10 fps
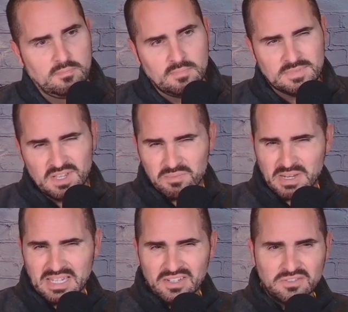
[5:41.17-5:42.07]
Is that a big
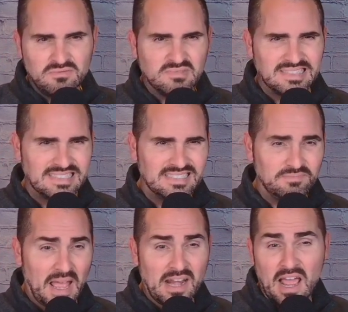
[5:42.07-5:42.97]
deal?
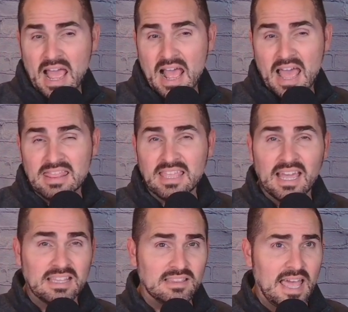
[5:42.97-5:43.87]
I think
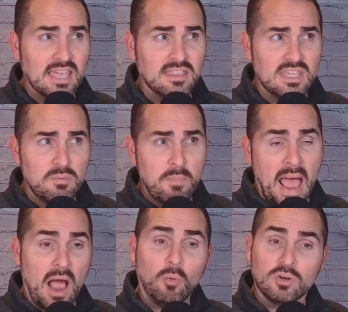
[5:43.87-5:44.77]
I like the
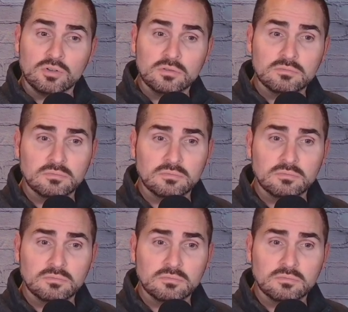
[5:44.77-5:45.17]
power